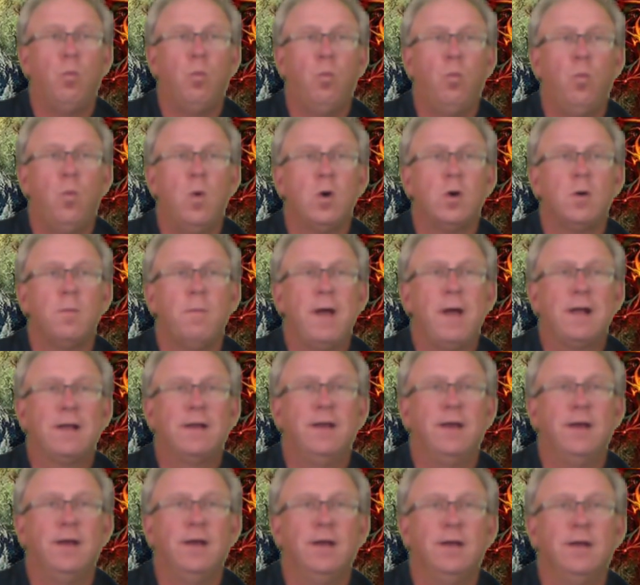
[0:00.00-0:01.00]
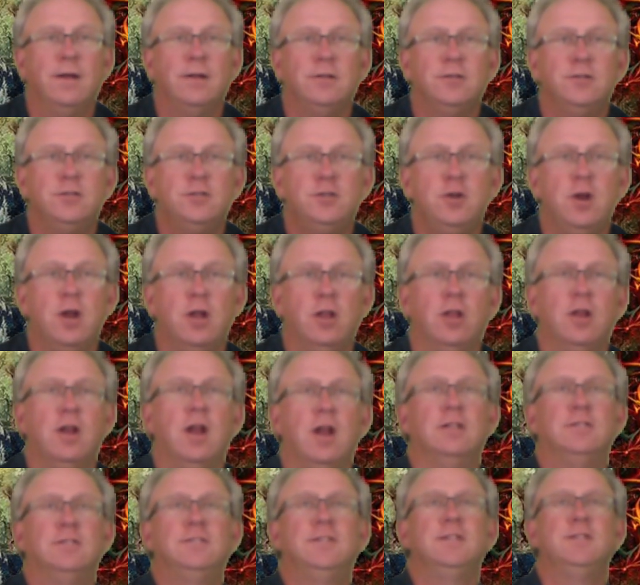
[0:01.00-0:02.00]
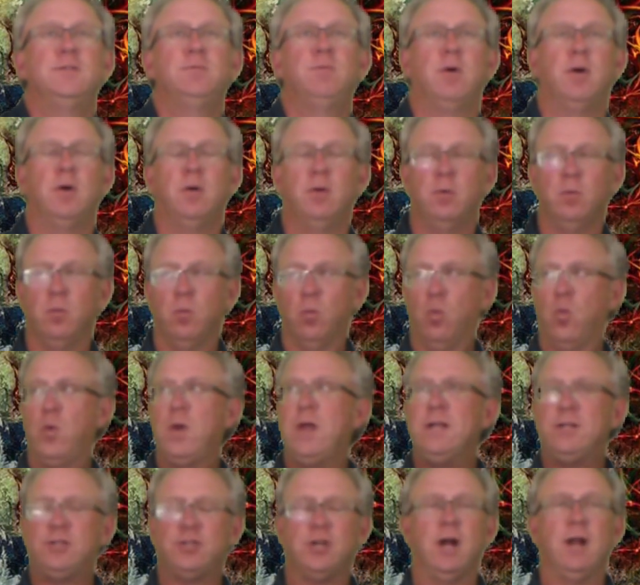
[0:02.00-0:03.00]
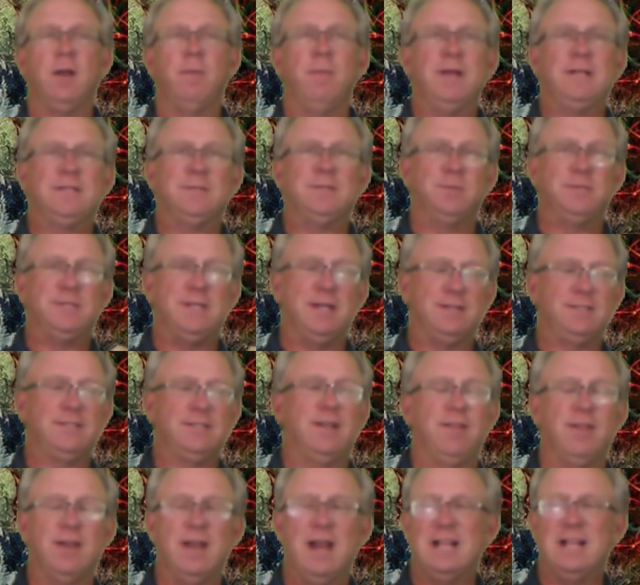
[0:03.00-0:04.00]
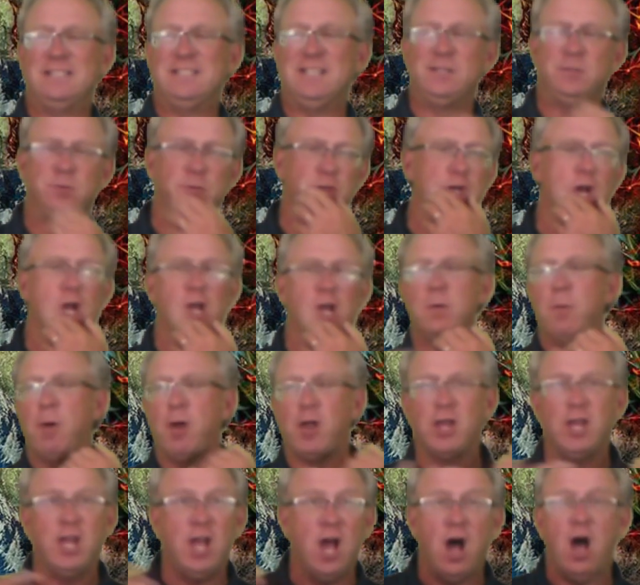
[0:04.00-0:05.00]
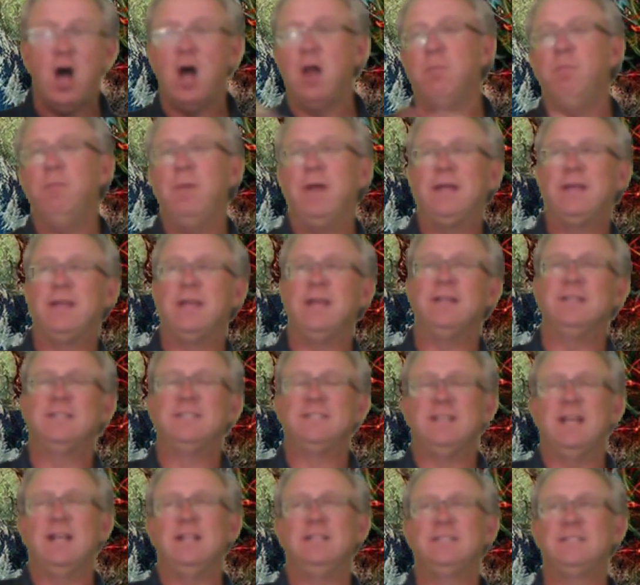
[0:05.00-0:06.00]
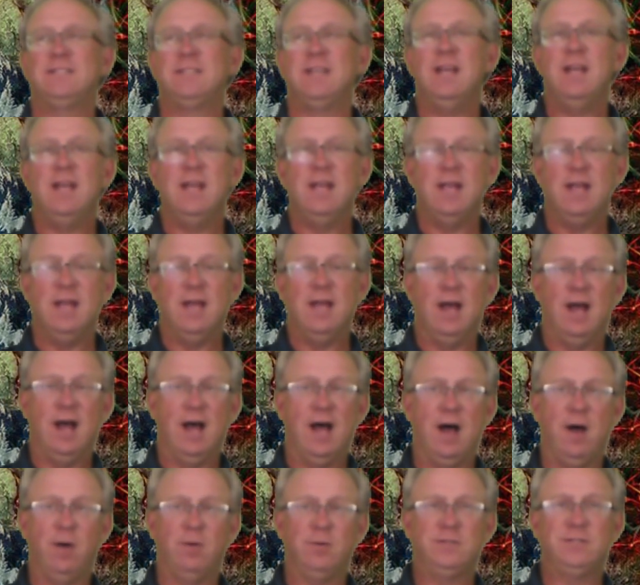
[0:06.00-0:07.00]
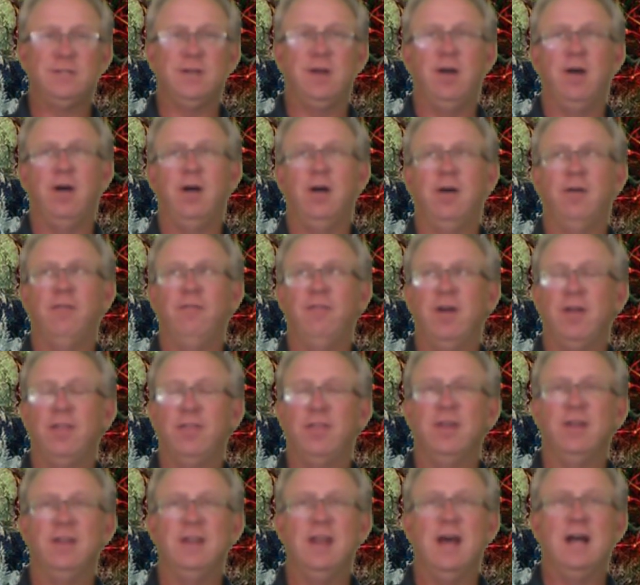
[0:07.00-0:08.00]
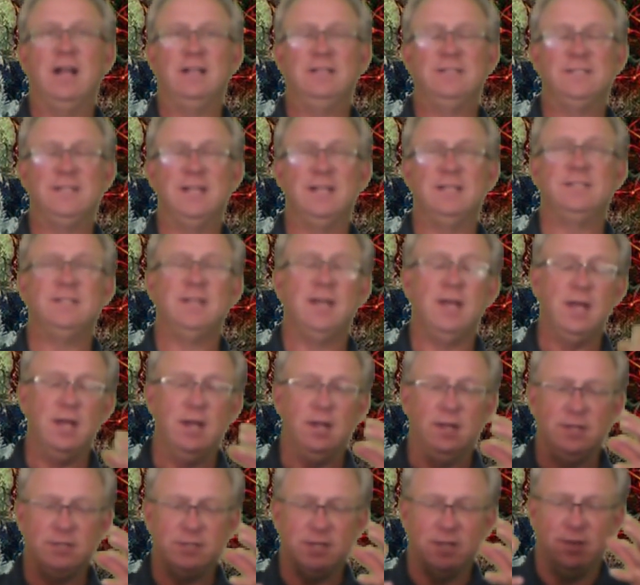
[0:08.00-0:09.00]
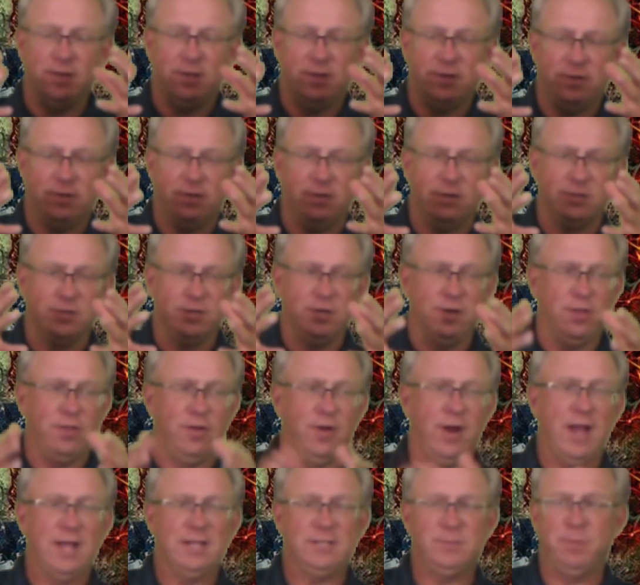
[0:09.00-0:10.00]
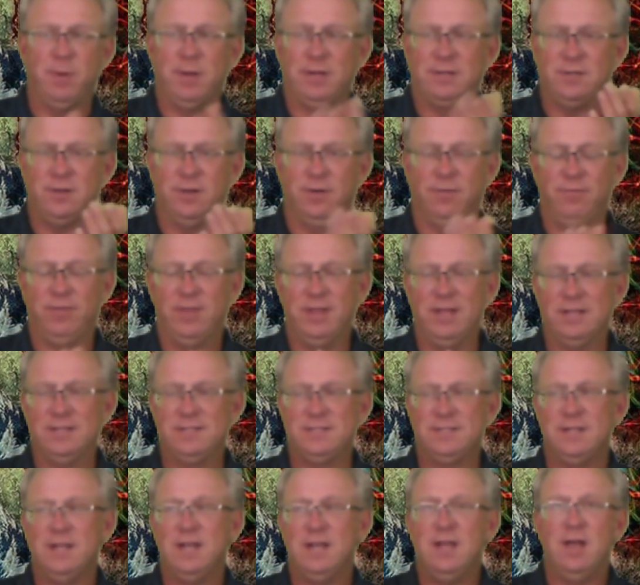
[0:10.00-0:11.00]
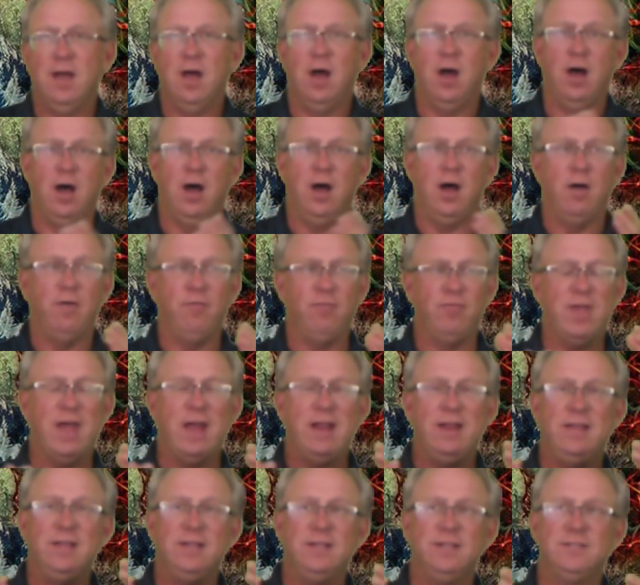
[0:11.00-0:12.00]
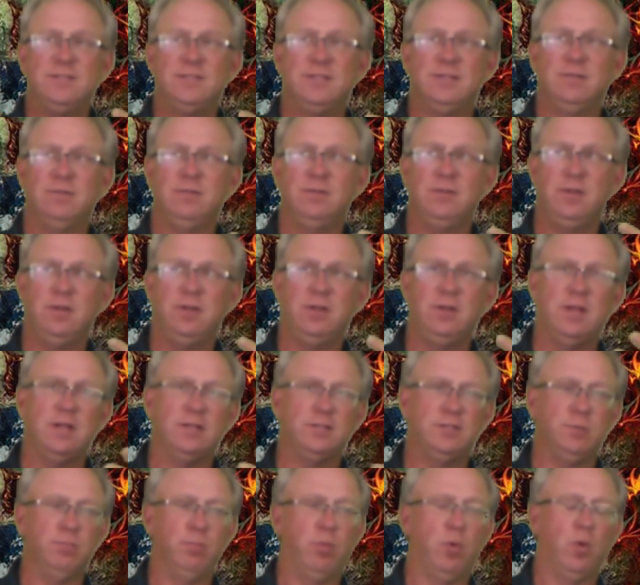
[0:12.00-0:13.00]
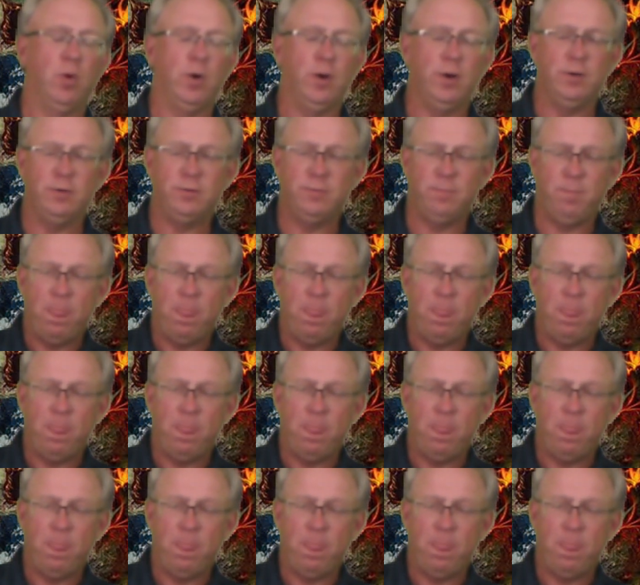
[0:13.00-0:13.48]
Welcome back to the Nonsense, where we try to make some sense out of the nonsense. We're talking about God making sense out of the nonsense. Listen, there, there's another aspect of this uh, that is that's important.